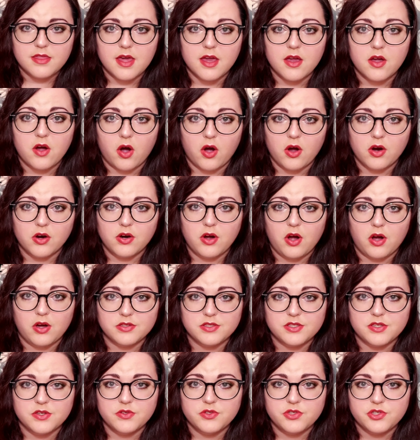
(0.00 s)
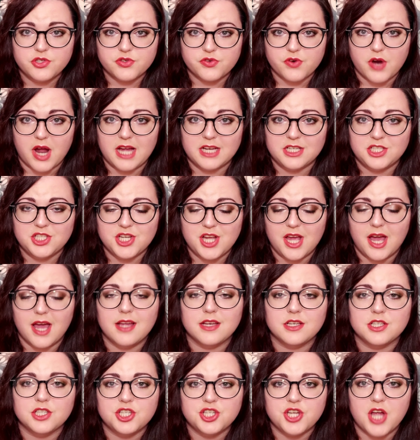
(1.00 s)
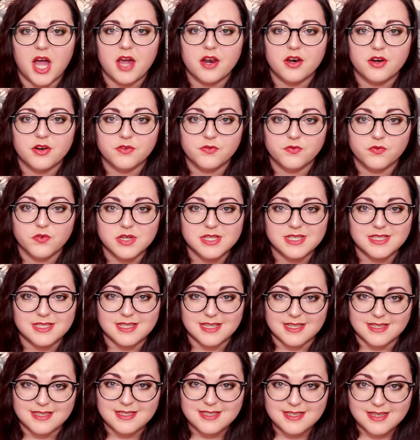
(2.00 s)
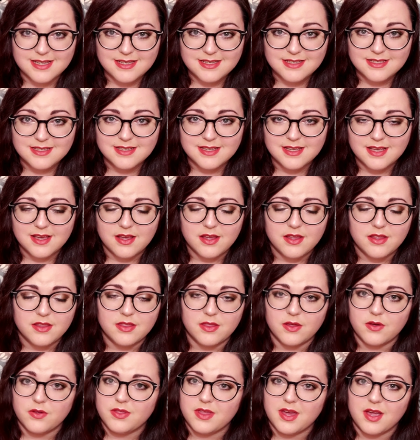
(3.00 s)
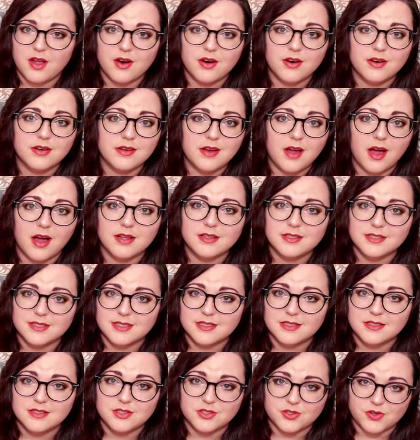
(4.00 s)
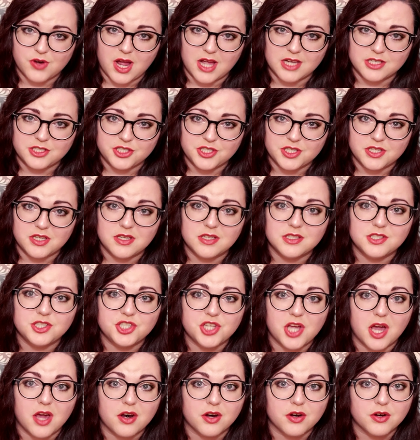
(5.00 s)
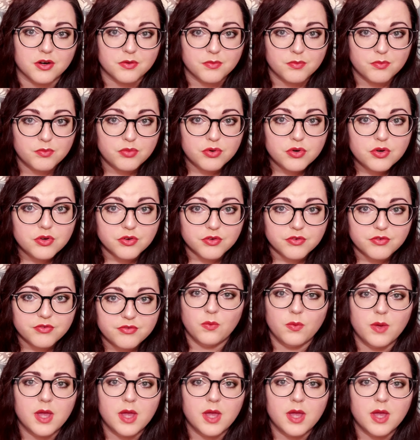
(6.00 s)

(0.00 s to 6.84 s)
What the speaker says: They are also scratch and shatter resistant, though they are not scratch and shatter proof.